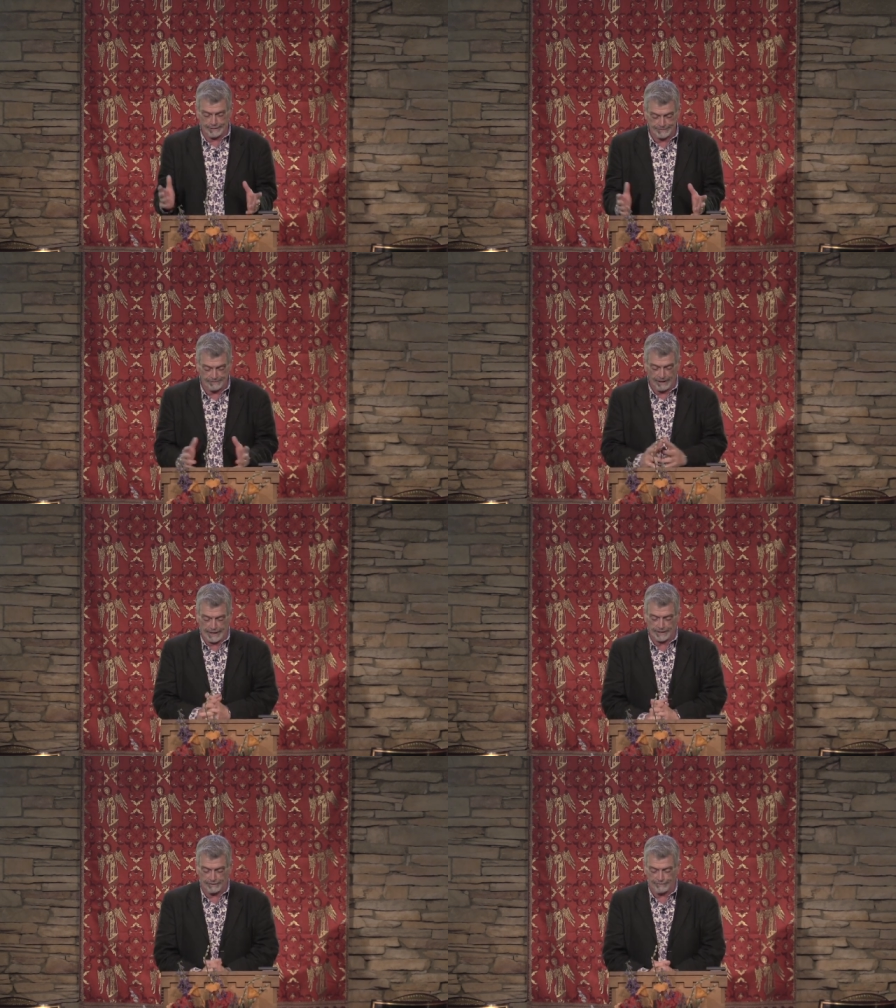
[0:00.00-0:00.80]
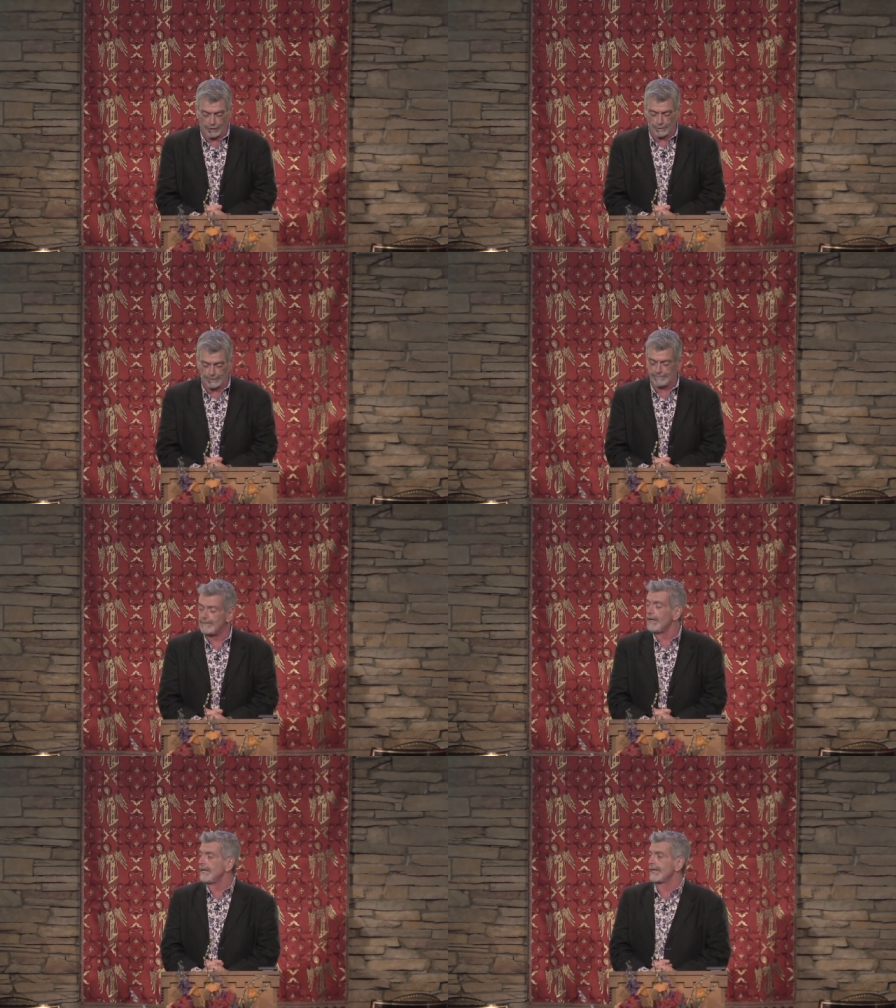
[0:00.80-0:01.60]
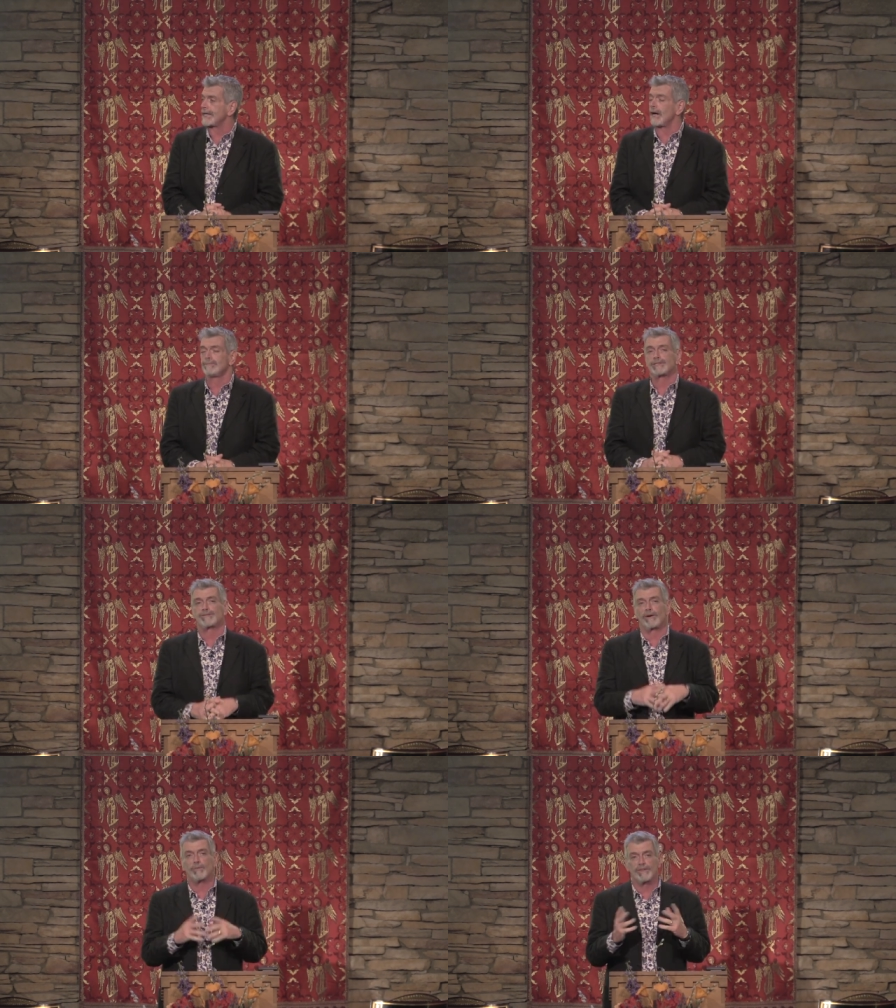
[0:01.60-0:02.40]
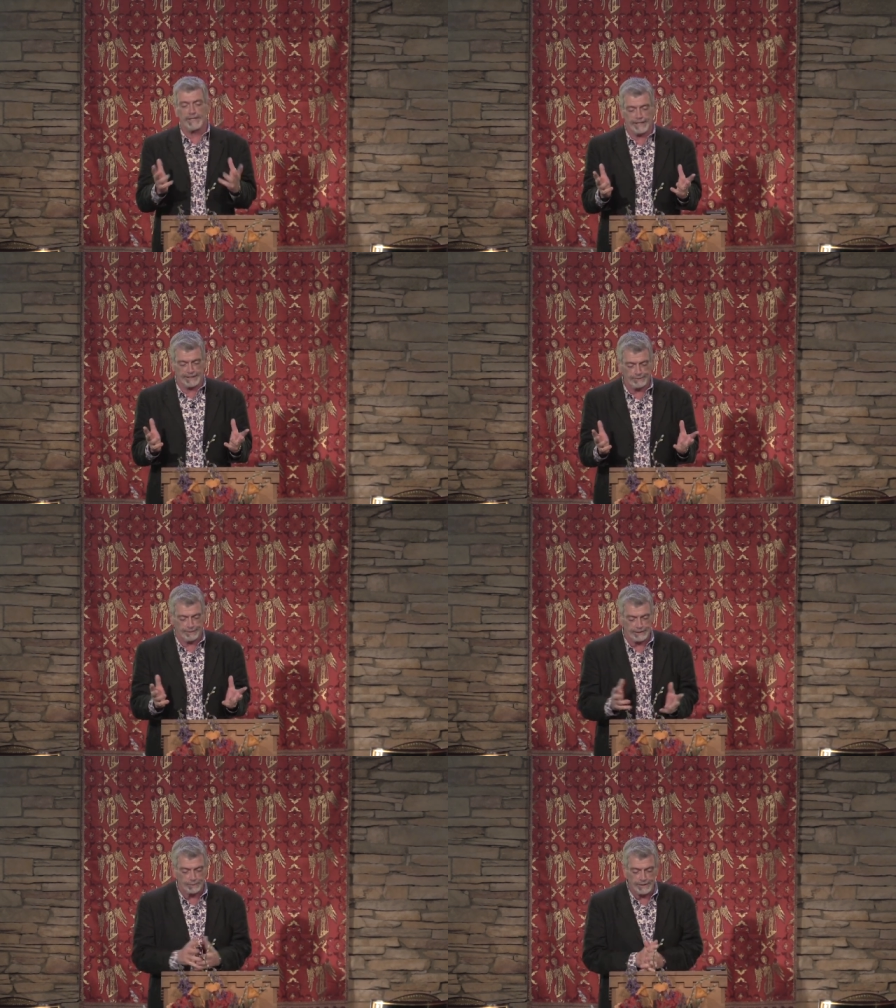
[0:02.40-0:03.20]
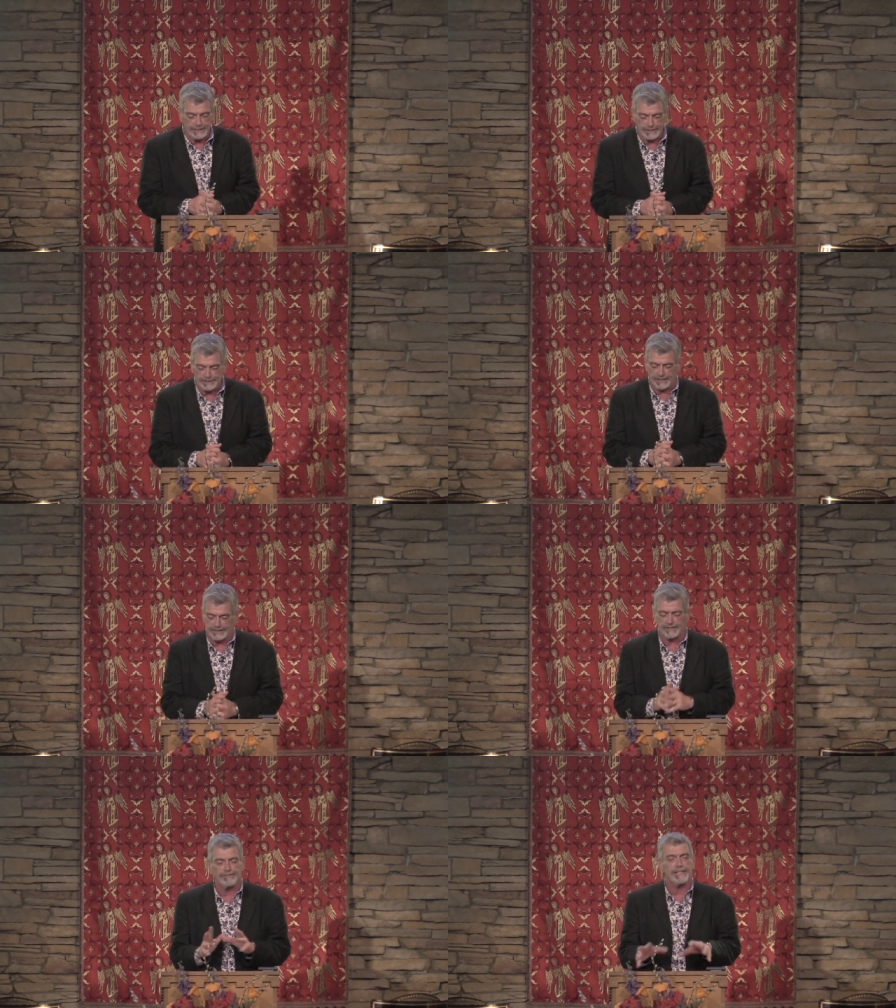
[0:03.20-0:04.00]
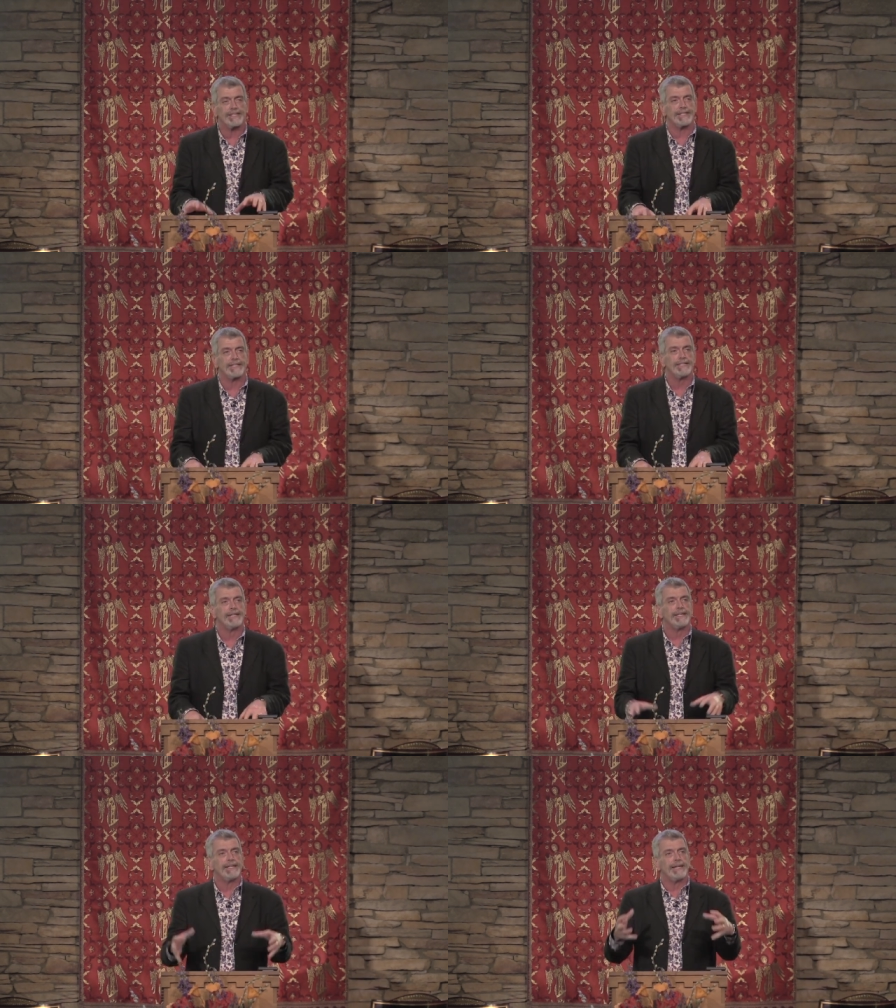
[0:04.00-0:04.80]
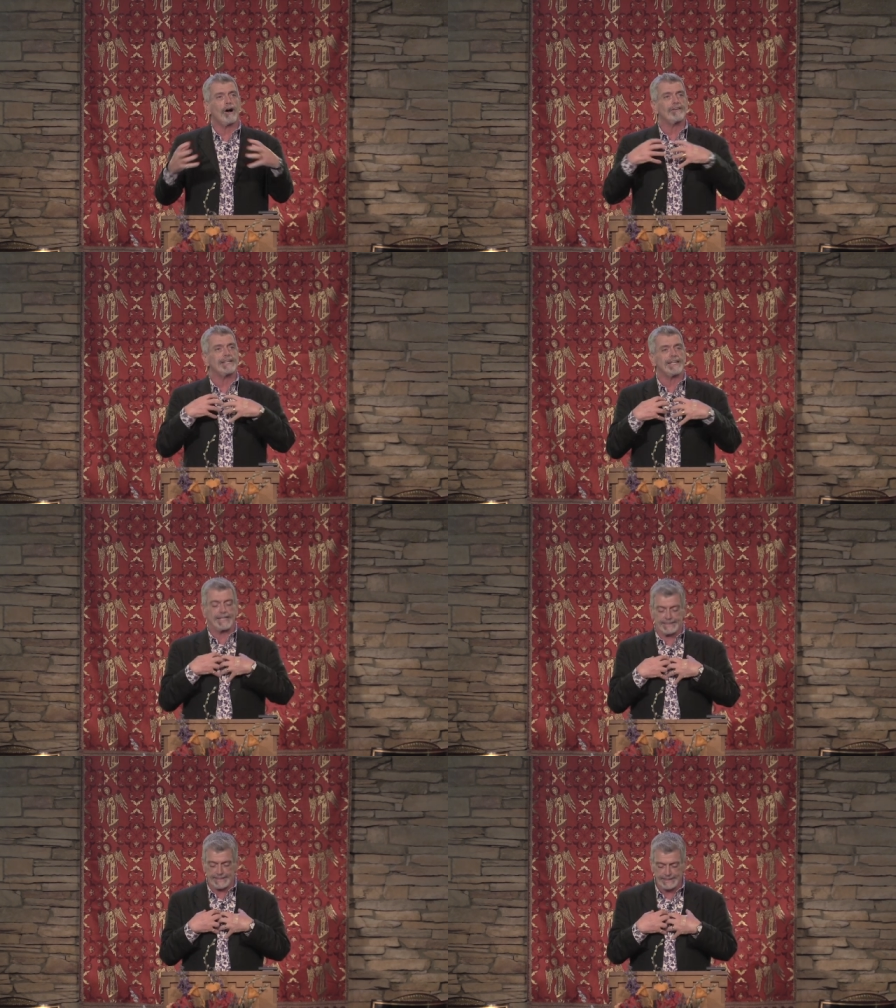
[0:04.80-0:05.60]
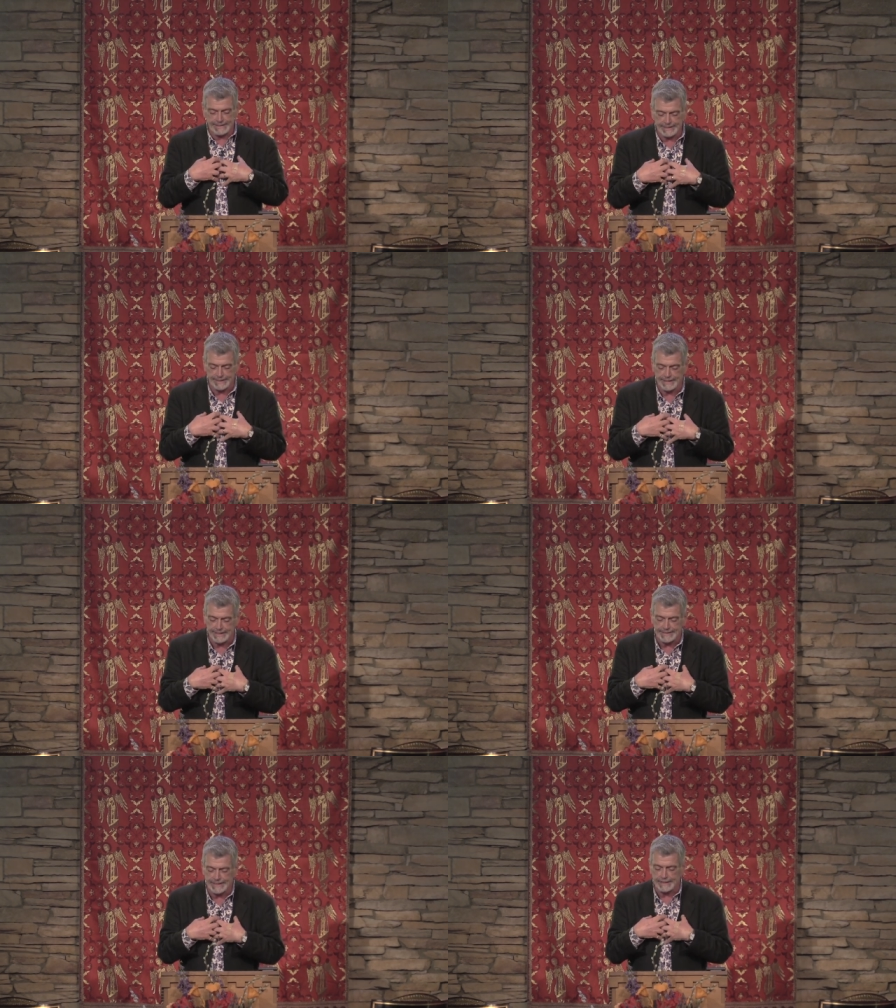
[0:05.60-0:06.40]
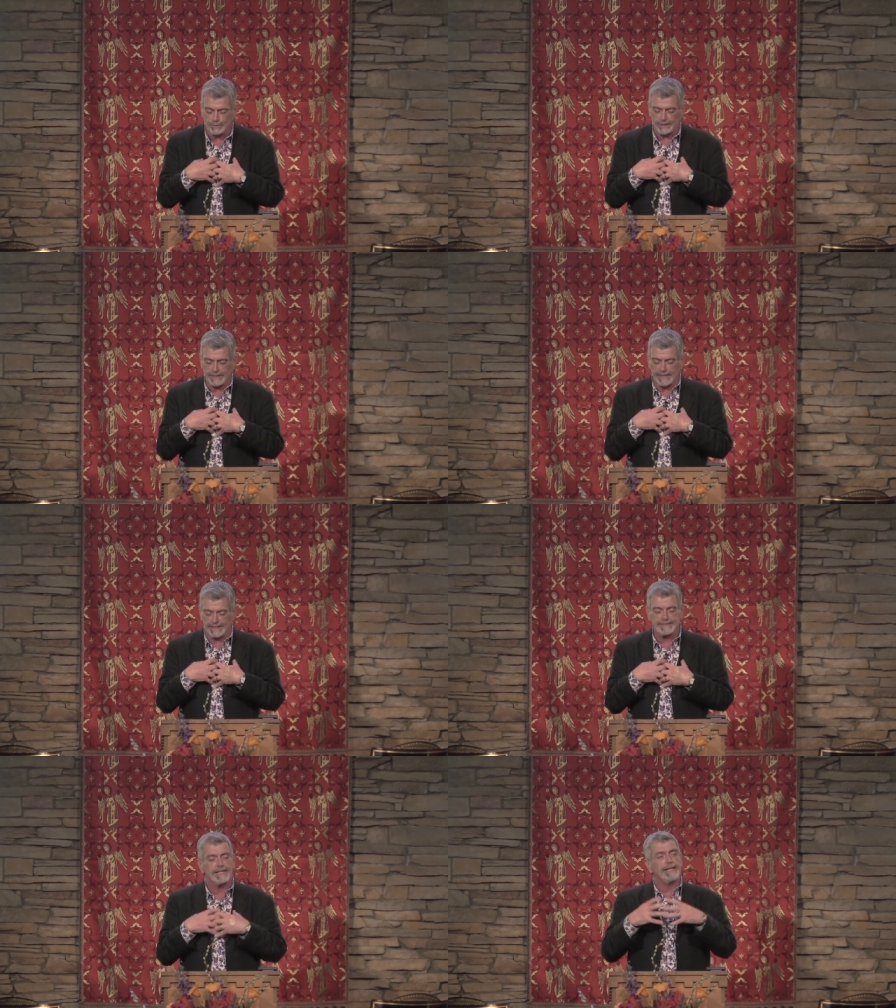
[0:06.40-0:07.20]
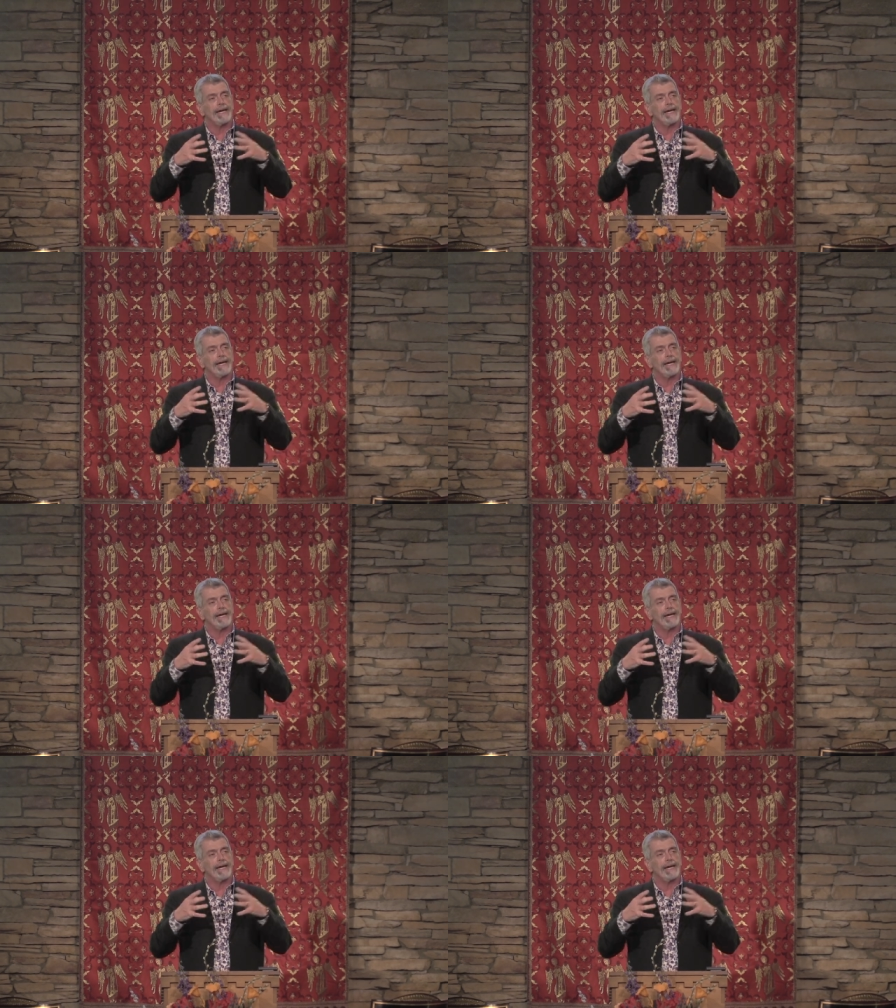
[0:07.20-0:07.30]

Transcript: of divine unfoldment. It comes from within us because we teach that the divinity already exists and it exists within us.